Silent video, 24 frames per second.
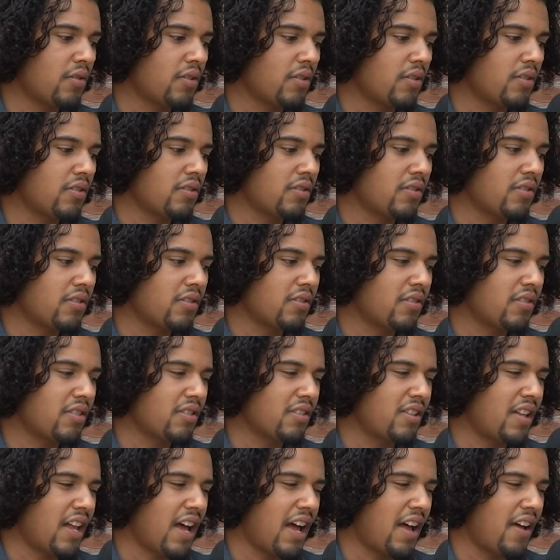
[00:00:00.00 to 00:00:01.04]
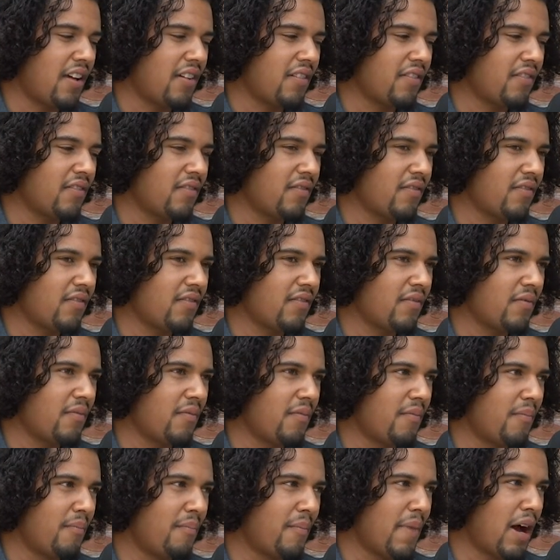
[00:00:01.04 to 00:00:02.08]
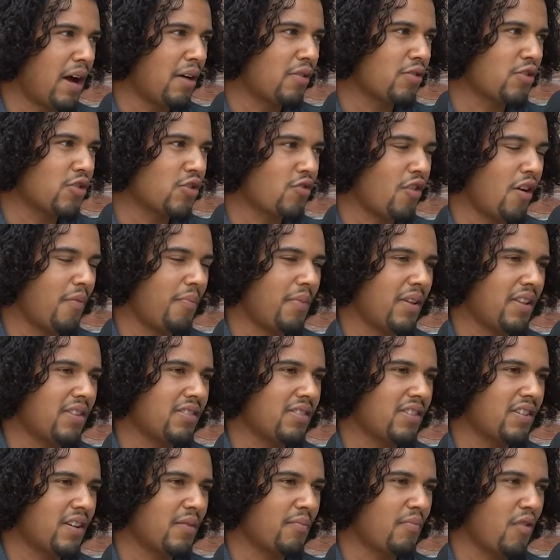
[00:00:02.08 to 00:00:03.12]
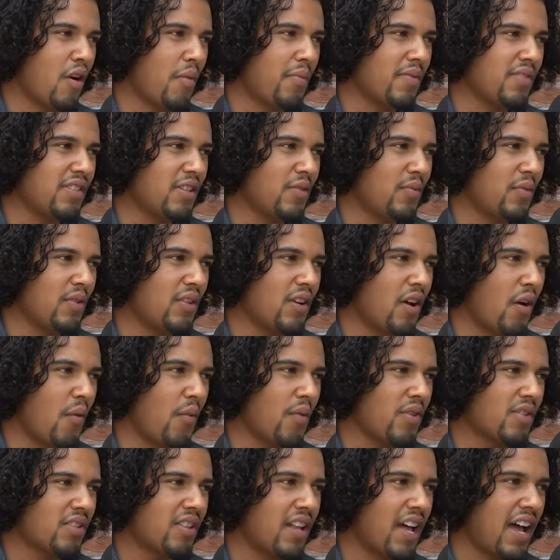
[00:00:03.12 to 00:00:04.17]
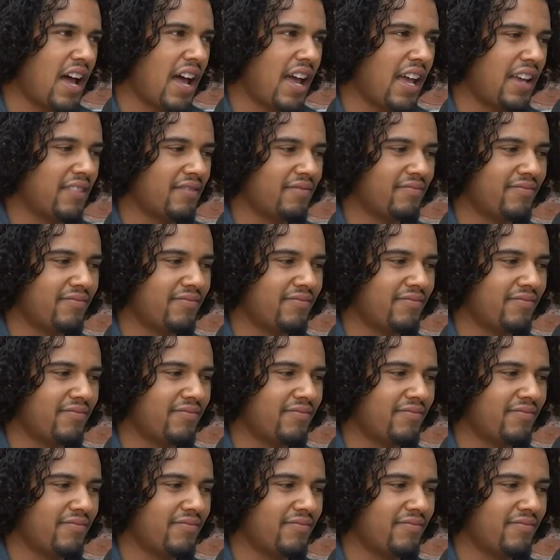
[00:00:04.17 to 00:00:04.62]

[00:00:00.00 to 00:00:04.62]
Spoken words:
there's like mouse droppings in the property when I was like,